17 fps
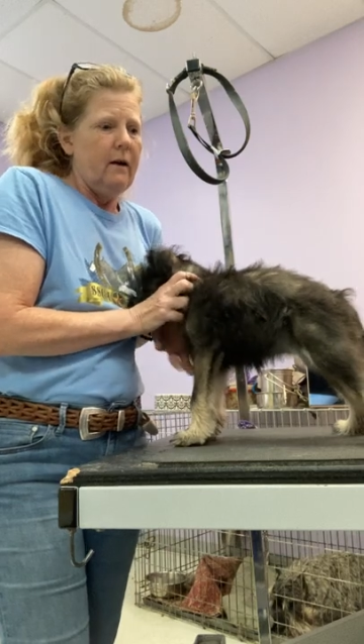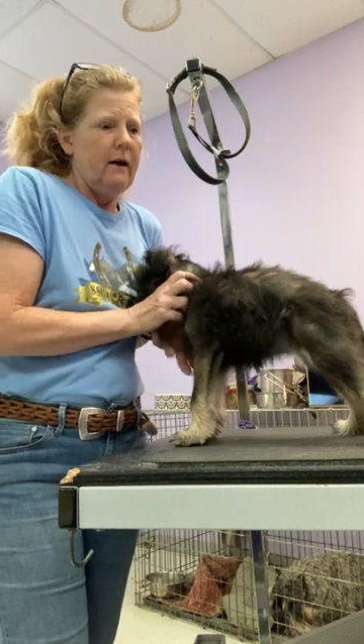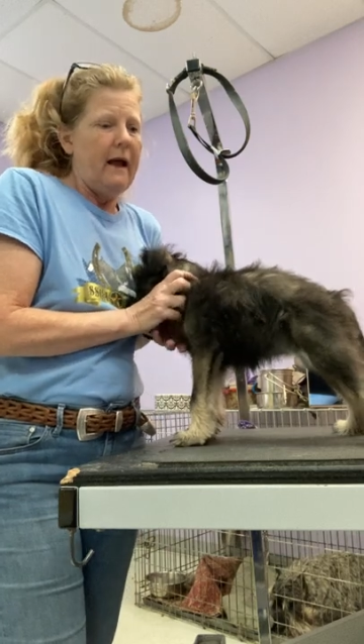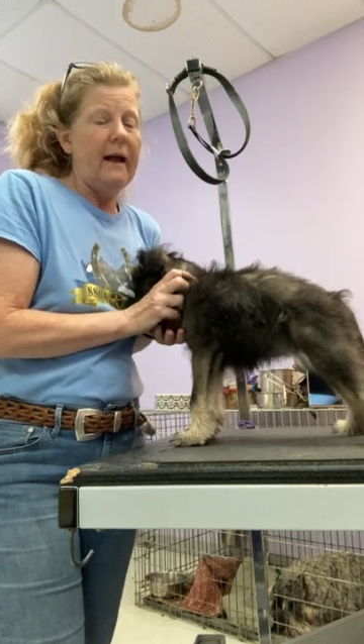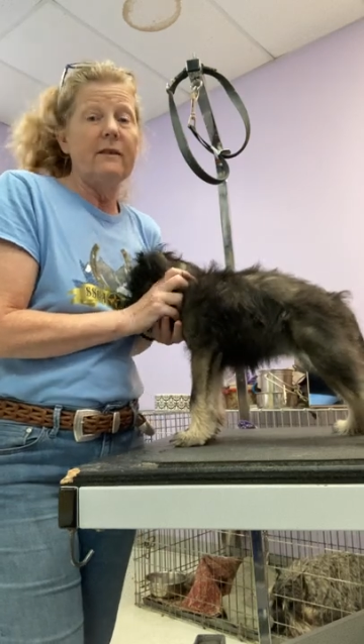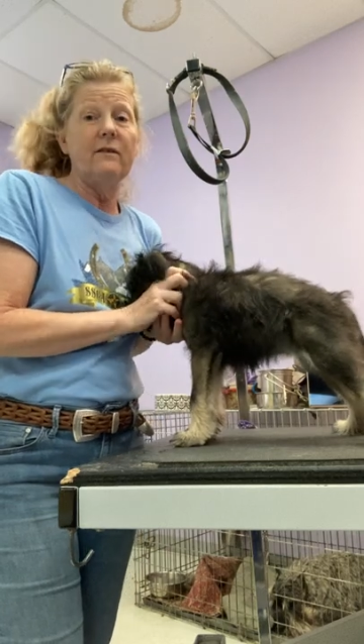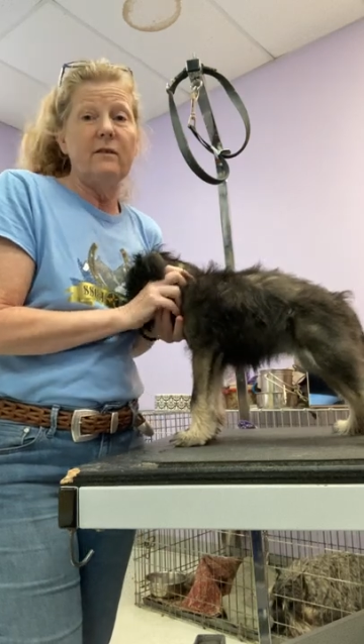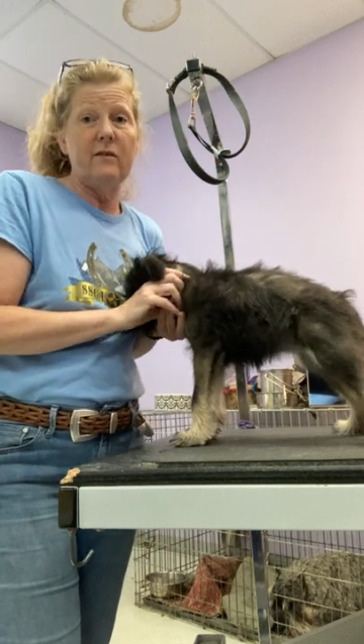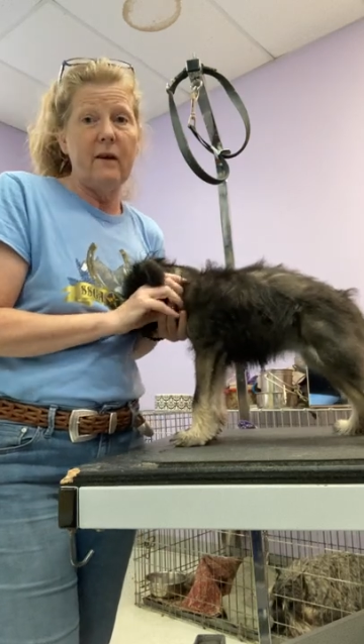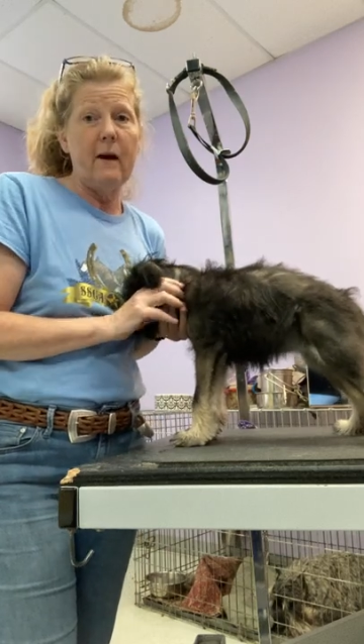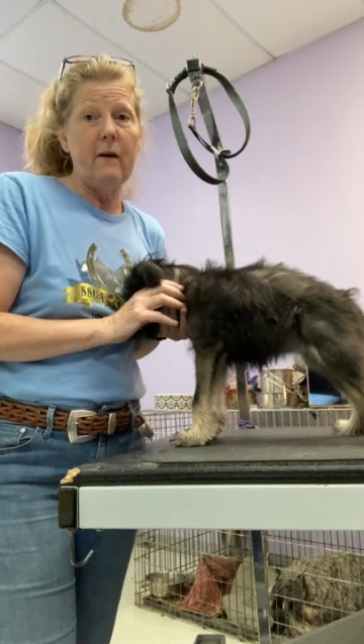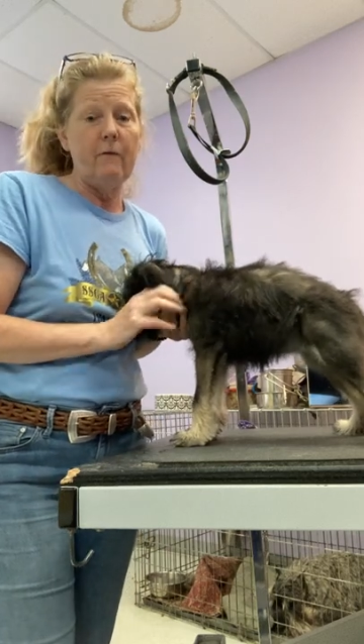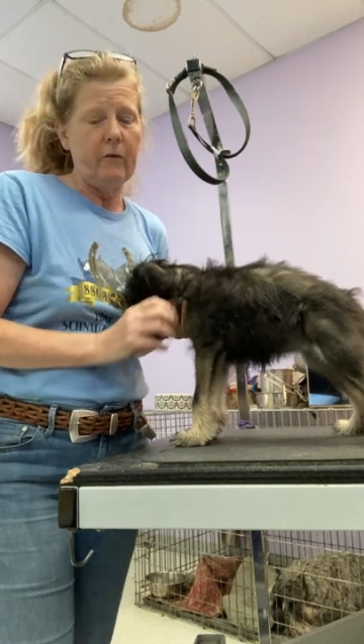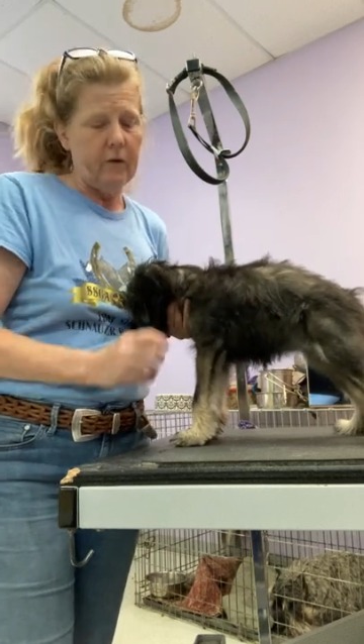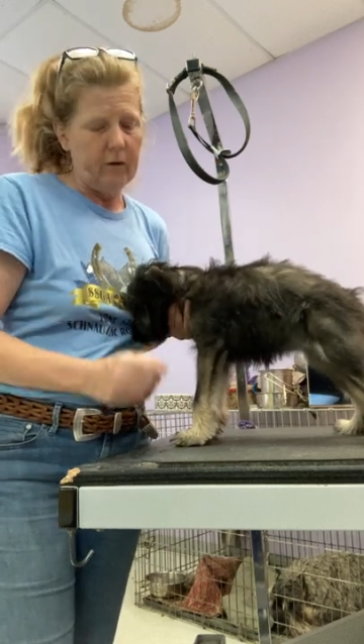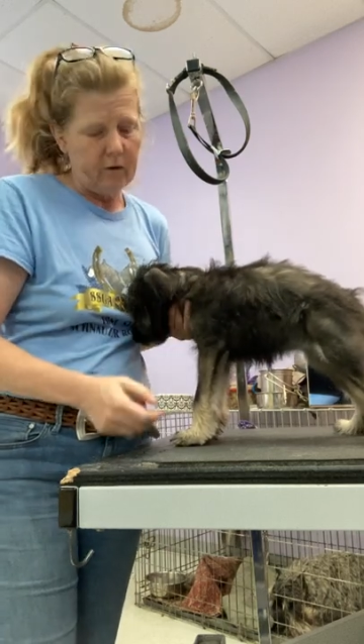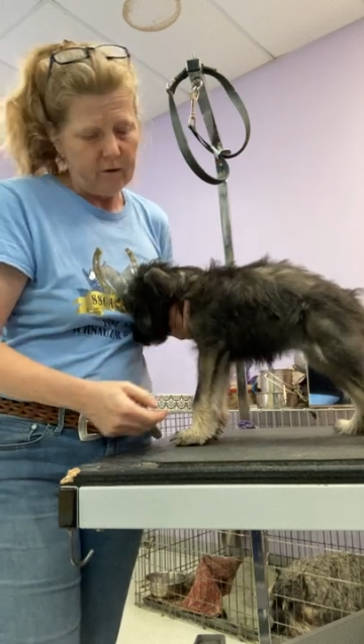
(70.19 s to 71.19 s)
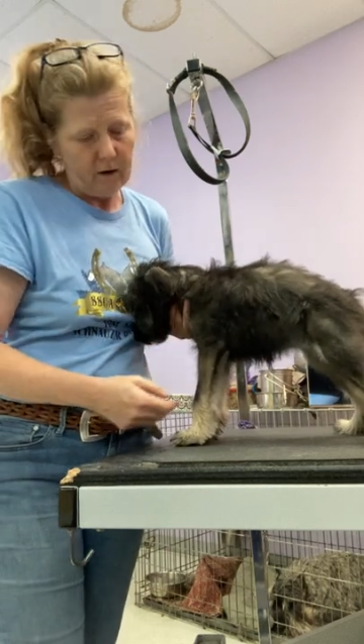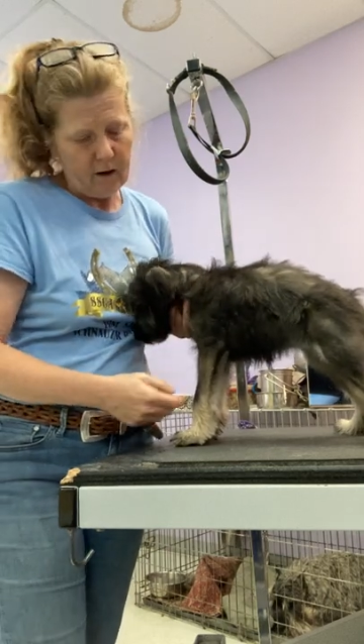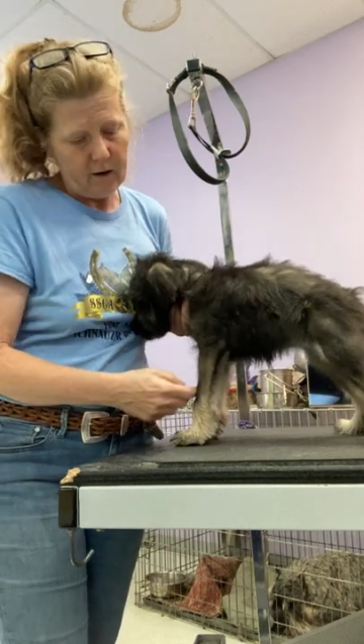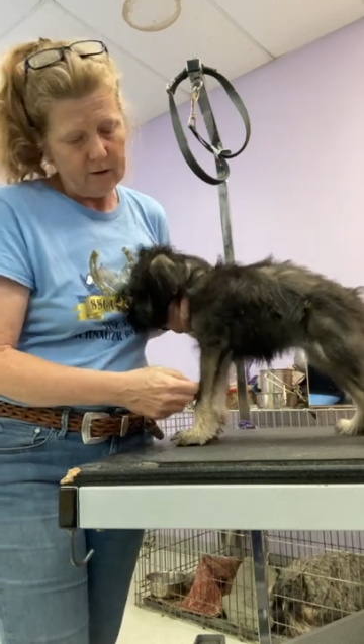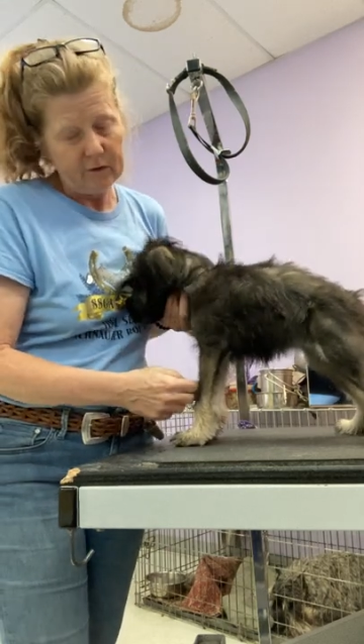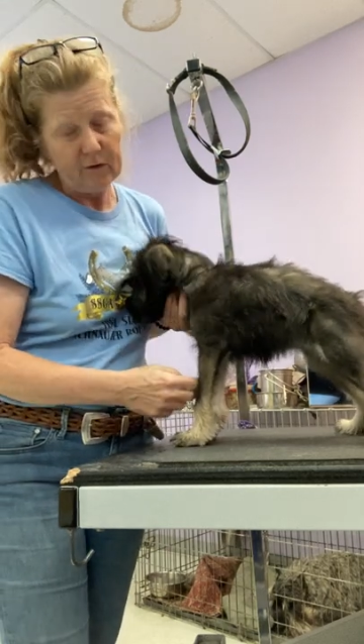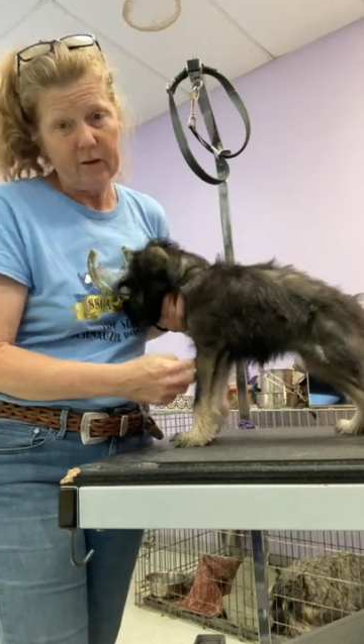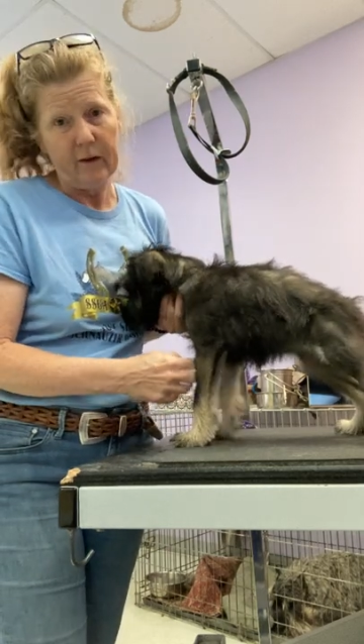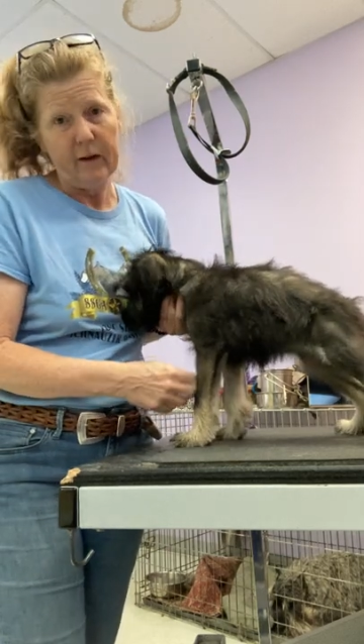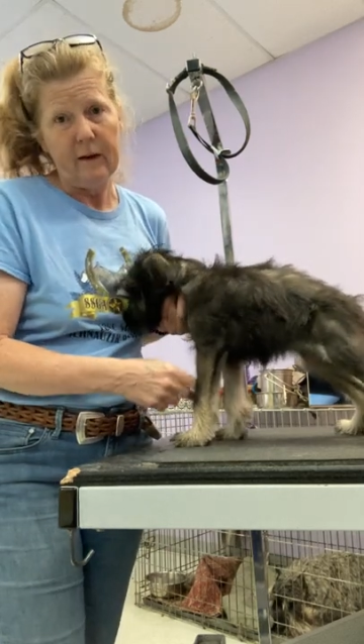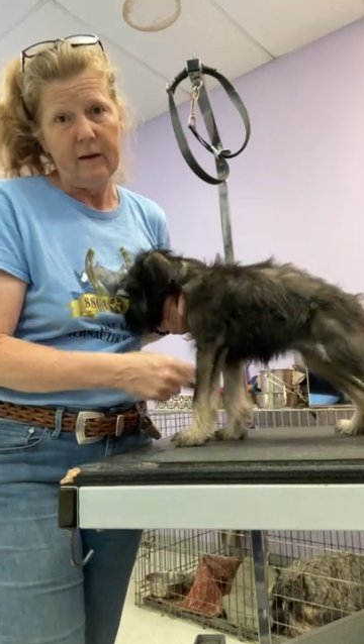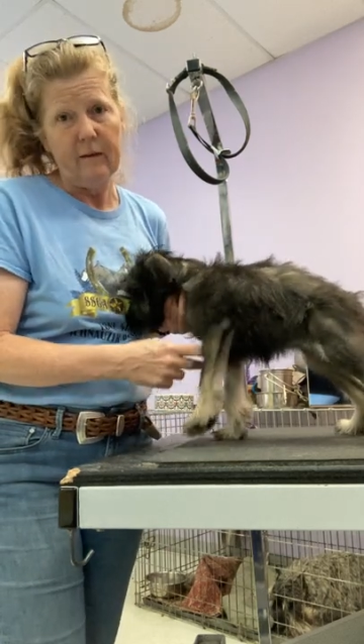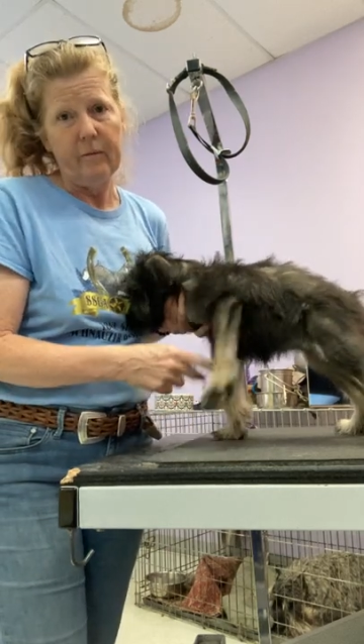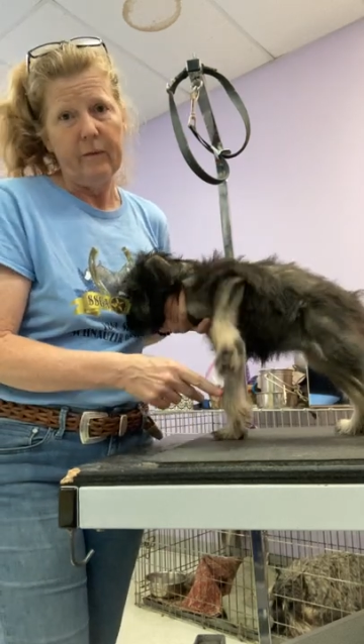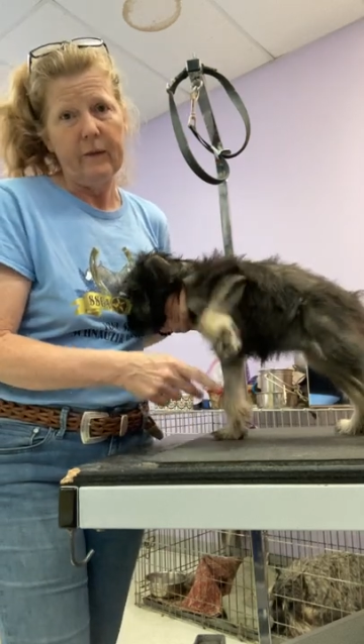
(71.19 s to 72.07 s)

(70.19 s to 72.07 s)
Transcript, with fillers: and safer, honestly,